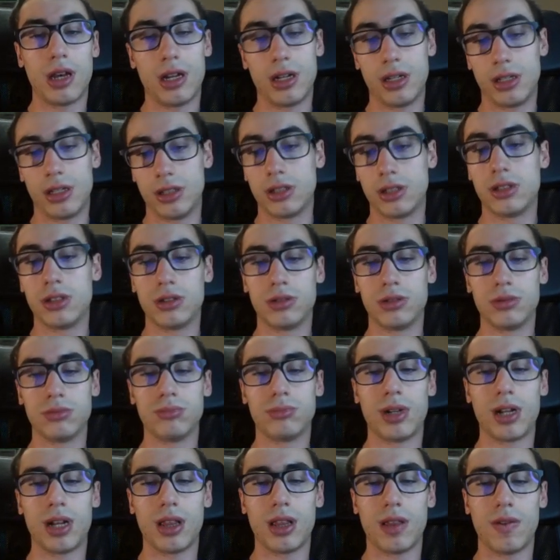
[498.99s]
and it's
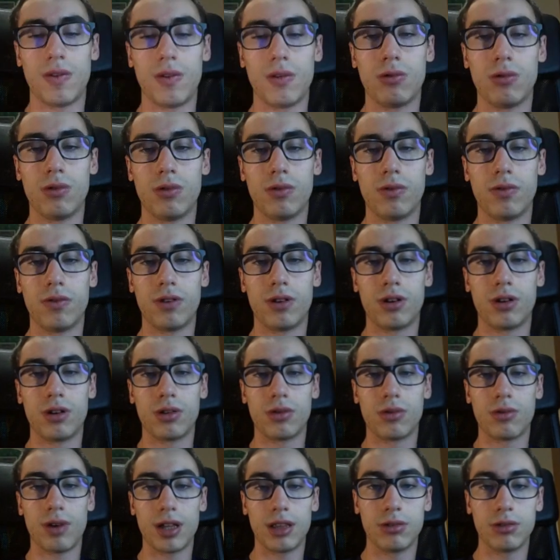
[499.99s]
very difficult
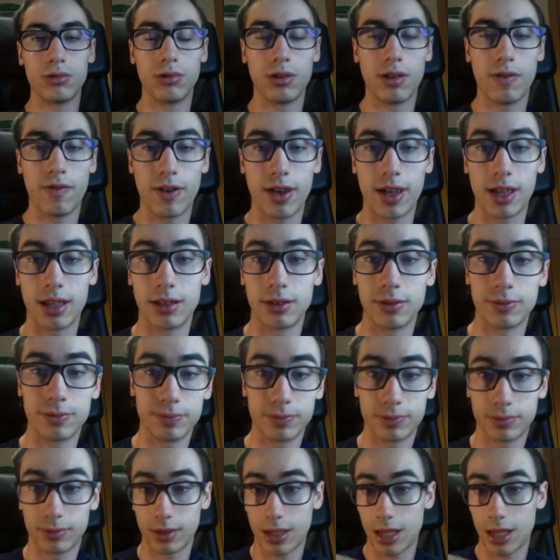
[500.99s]
for white to defend